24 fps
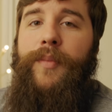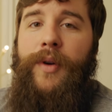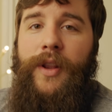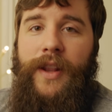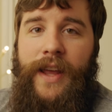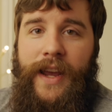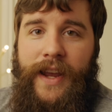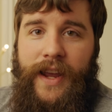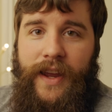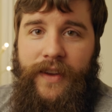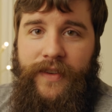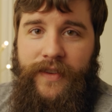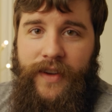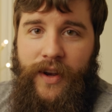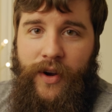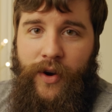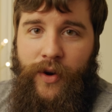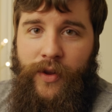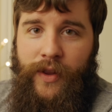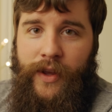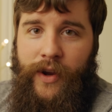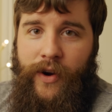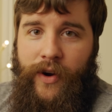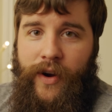But like I said
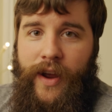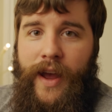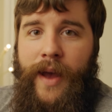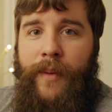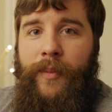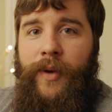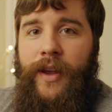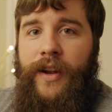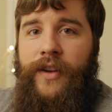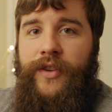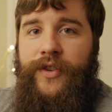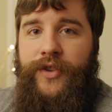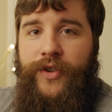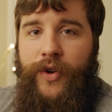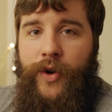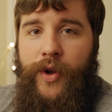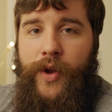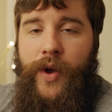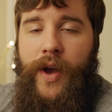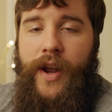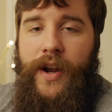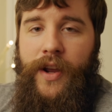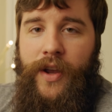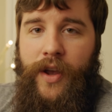earlier, I'm going to show
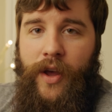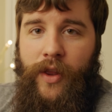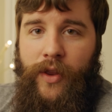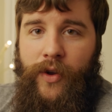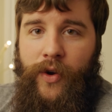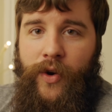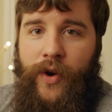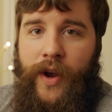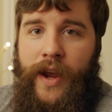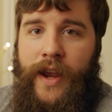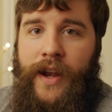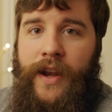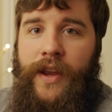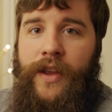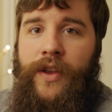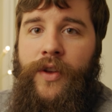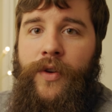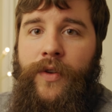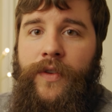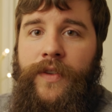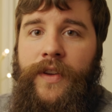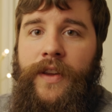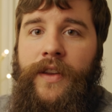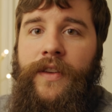you how to color grade
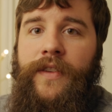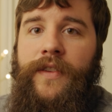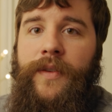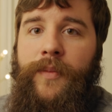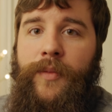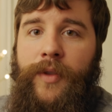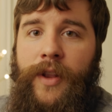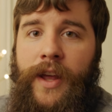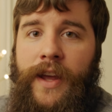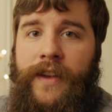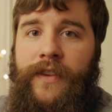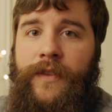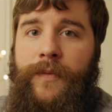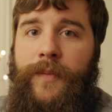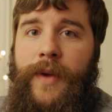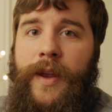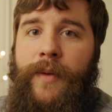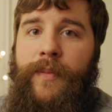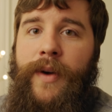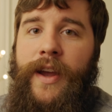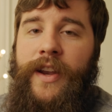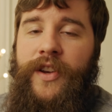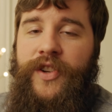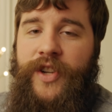using some LUTs
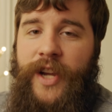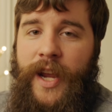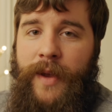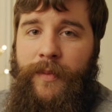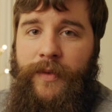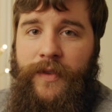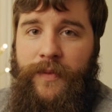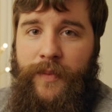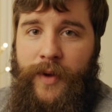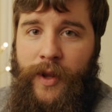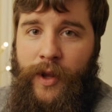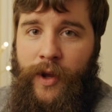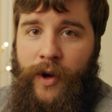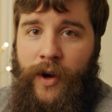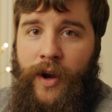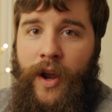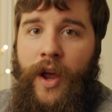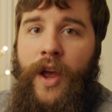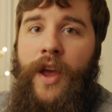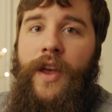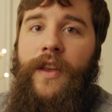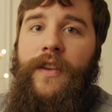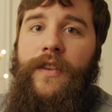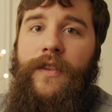made by James
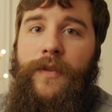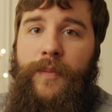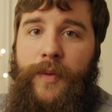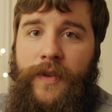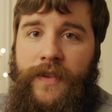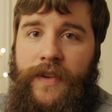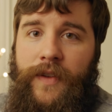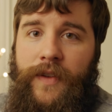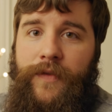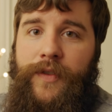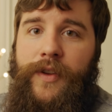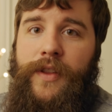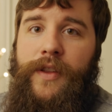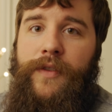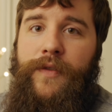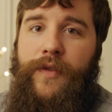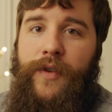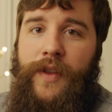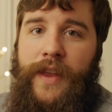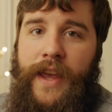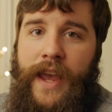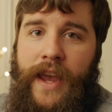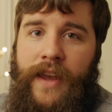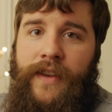Miller, specifically
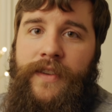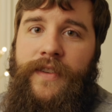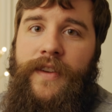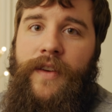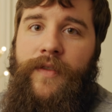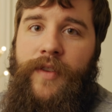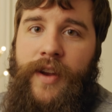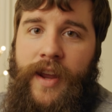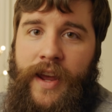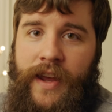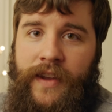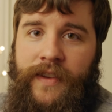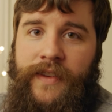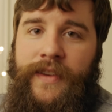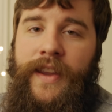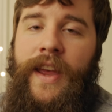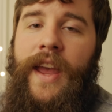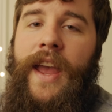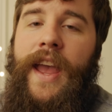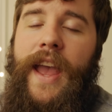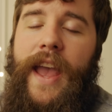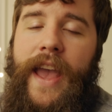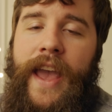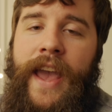for the A7S
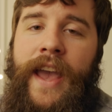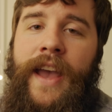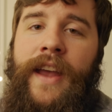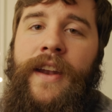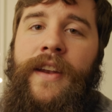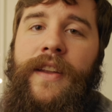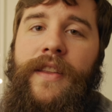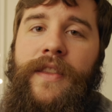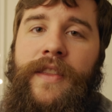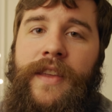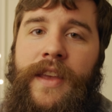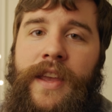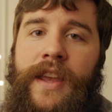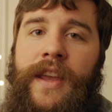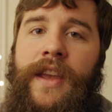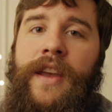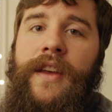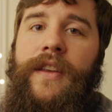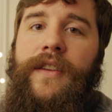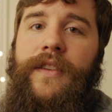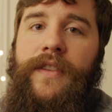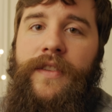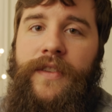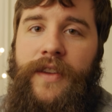and
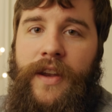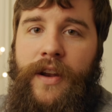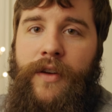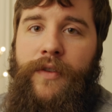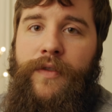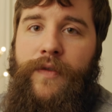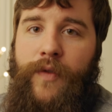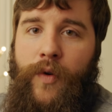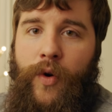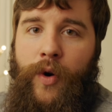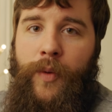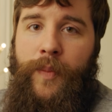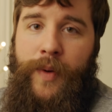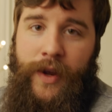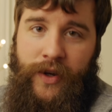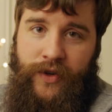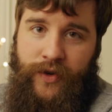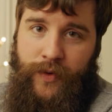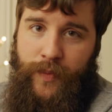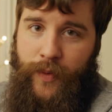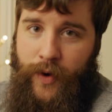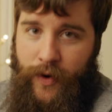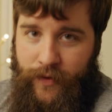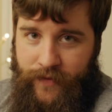the Cine 4
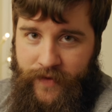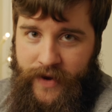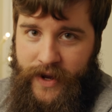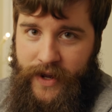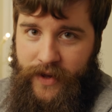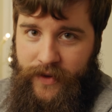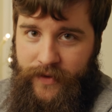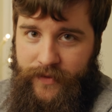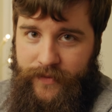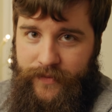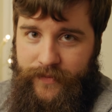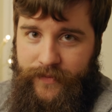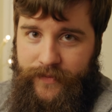picture profile.